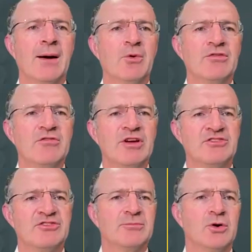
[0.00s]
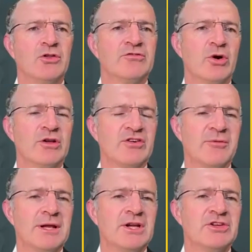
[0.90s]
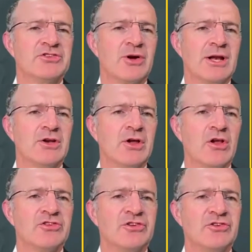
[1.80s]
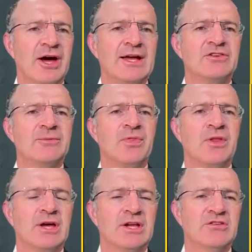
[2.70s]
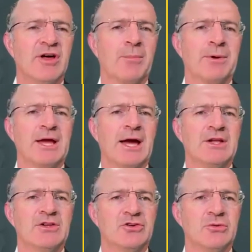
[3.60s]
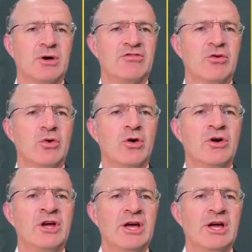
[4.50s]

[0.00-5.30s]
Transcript: We've invested more than 45 million Australian dollars to date in developing AD214.